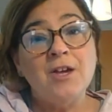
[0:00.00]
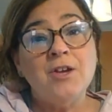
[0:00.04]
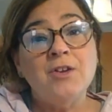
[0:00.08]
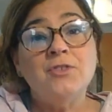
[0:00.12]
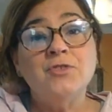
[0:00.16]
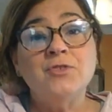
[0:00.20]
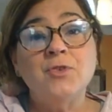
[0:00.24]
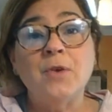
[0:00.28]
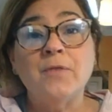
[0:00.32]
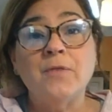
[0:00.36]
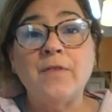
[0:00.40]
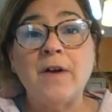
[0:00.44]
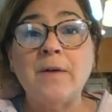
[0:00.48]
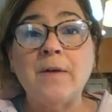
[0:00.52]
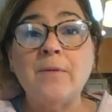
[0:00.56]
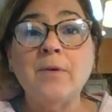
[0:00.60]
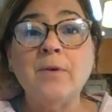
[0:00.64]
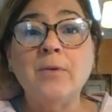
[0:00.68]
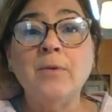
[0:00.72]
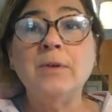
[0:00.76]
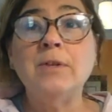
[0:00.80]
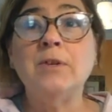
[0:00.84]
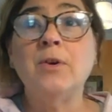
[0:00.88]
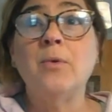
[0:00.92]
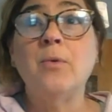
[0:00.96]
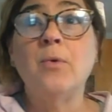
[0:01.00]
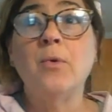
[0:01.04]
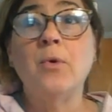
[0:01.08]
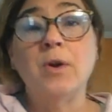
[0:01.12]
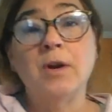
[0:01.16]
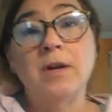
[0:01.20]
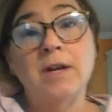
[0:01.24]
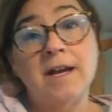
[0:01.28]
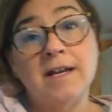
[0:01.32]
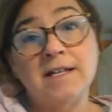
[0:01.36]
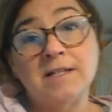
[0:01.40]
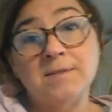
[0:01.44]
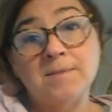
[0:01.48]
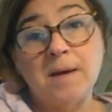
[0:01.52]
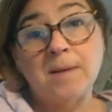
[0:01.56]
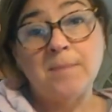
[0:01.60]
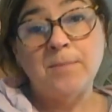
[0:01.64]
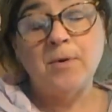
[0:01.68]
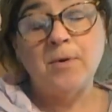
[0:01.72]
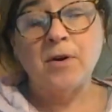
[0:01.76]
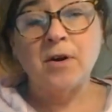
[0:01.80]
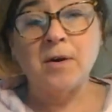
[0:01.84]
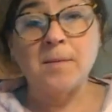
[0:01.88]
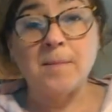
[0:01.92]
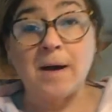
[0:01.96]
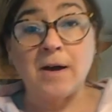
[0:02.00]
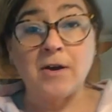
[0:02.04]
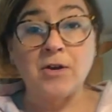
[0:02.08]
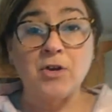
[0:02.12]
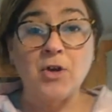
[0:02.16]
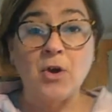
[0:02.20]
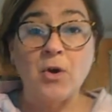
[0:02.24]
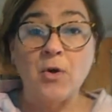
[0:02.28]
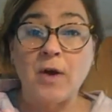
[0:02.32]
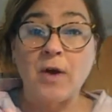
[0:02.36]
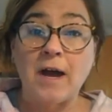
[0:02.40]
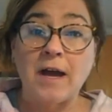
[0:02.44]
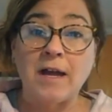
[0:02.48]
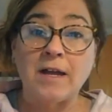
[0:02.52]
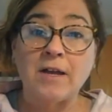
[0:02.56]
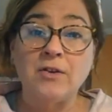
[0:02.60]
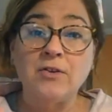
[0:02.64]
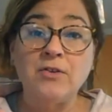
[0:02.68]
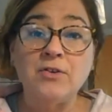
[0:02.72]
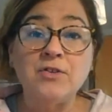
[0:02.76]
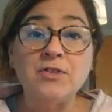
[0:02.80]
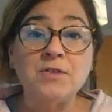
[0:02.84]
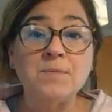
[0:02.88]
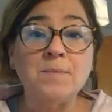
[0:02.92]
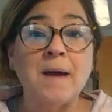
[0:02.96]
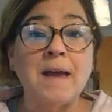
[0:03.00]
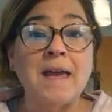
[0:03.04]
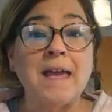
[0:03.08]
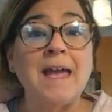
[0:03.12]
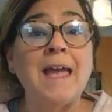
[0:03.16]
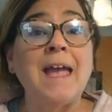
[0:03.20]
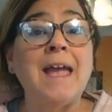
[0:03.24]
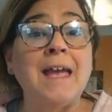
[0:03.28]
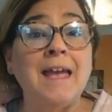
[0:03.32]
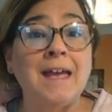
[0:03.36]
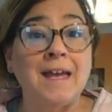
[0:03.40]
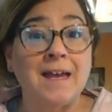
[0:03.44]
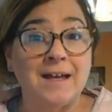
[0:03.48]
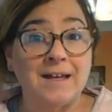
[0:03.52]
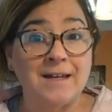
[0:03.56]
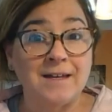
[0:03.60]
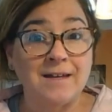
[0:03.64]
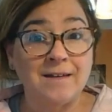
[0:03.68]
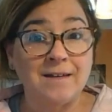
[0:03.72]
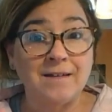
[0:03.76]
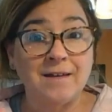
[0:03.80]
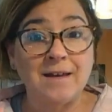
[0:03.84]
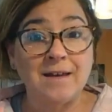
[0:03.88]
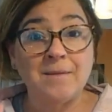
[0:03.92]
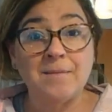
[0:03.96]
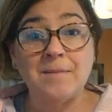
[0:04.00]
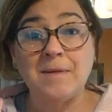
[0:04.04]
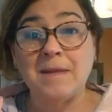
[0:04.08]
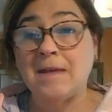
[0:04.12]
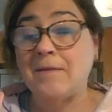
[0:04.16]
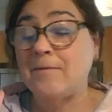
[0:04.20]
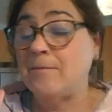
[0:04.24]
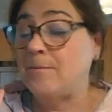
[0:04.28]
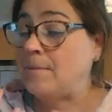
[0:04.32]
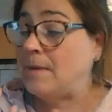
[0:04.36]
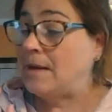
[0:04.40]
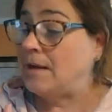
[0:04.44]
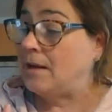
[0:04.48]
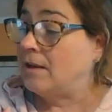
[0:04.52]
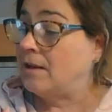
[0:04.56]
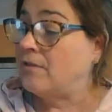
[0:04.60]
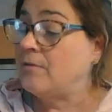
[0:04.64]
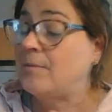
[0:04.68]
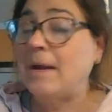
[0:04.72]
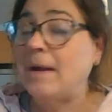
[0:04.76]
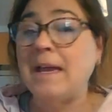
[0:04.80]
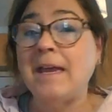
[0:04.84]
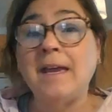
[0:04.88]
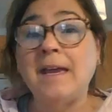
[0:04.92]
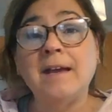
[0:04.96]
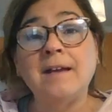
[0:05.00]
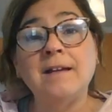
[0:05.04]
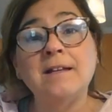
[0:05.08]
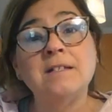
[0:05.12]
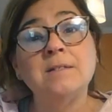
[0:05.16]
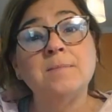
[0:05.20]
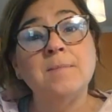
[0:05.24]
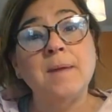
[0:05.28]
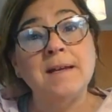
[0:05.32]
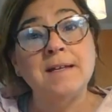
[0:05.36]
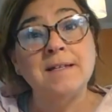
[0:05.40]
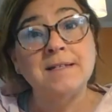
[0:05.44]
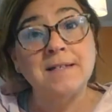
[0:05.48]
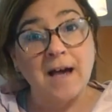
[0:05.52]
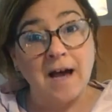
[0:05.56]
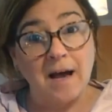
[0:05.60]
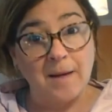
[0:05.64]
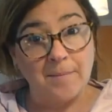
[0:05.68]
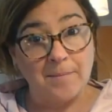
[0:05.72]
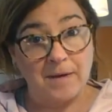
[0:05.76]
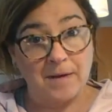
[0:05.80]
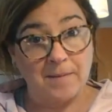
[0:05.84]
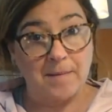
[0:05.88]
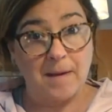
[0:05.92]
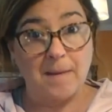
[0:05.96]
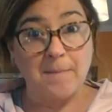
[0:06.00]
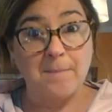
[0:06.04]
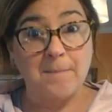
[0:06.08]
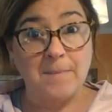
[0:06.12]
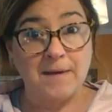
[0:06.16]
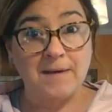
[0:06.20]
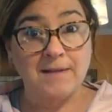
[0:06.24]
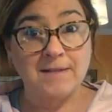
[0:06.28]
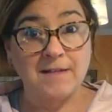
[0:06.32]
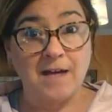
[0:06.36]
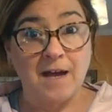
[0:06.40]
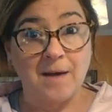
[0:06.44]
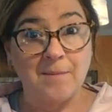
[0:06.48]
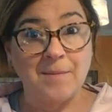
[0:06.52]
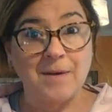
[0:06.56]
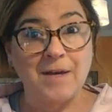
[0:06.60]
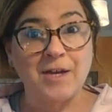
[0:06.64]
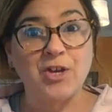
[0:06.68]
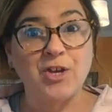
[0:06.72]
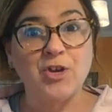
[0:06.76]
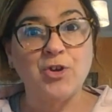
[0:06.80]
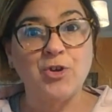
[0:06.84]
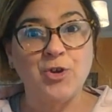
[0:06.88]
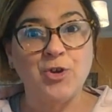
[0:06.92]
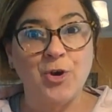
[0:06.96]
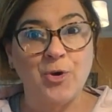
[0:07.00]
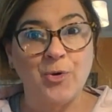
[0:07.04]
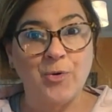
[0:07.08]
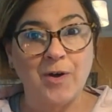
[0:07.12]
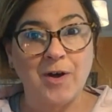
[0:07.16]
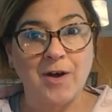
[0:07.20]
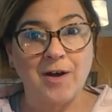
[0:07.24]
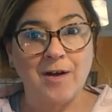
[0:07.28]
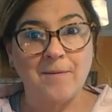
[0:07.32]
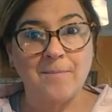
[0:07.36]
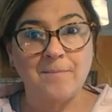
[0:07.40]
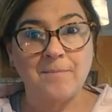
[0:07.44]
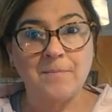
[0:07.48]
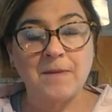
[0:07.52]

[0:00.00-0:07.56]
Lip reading: So if I were going to organize my book about yoga, I could use my hand. In the middle of my hand is my topic, my big topic, yoga.